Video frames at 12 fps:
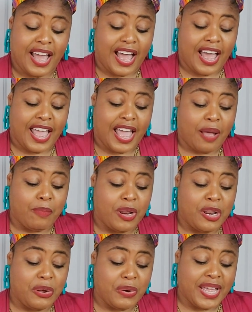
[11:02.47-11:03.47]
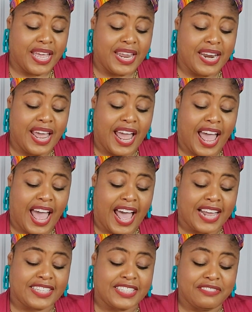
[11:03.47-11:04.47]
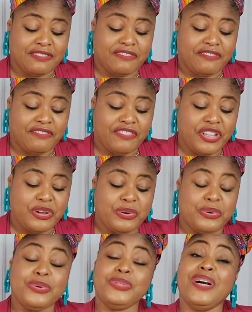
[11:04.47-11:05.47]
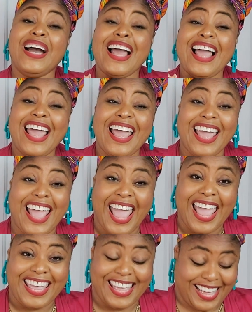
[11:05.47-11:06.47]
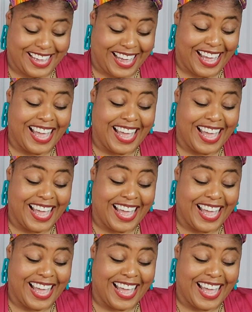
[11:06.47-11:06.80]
I am looking at view A.